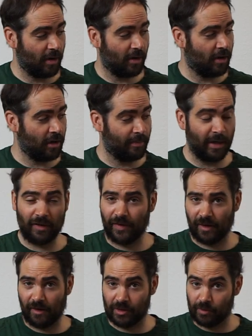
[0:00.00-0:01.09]
got our middle
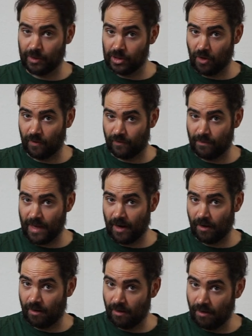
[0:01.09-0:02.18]
finger here, so we just go from there.